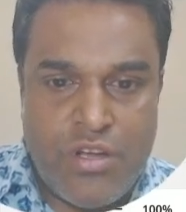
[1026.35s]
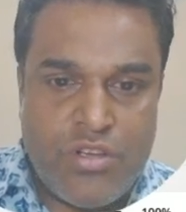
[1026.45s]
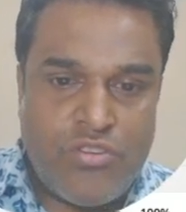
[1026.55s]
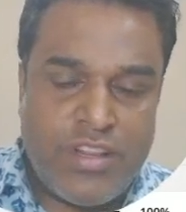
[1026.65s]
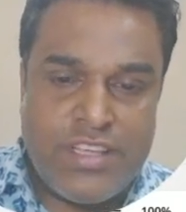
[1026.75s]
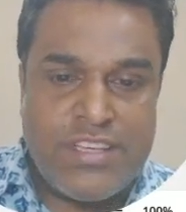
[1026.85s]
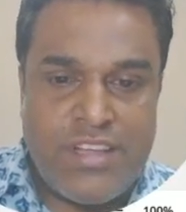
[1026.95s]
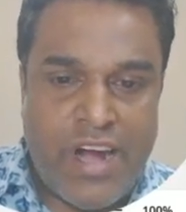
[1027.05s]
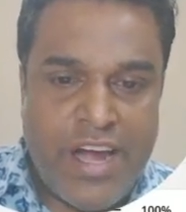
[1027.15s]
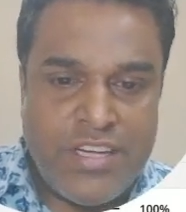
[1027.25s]
sorry, this is
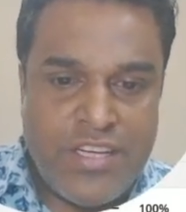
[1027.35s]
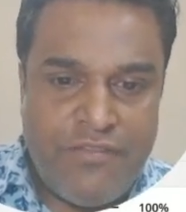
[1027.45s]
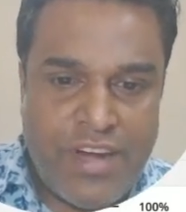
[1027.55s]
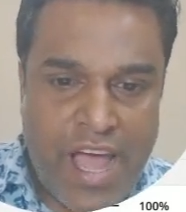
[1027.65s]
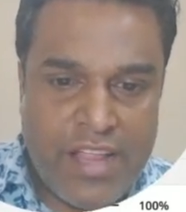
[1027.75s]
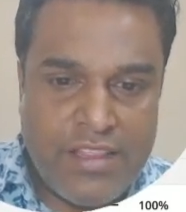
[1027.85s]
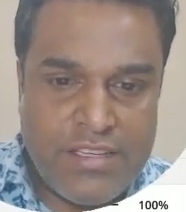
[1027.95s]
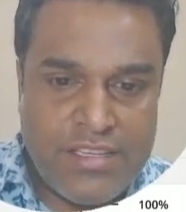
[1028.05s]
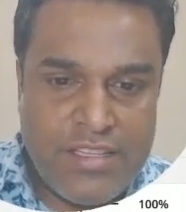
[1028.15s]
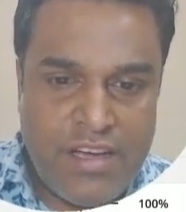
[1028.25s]
the right shift and this
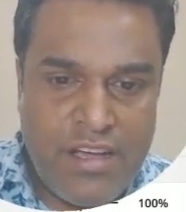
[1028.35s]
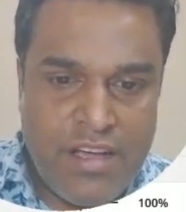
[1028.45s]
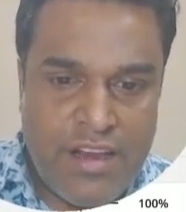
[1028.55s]
is the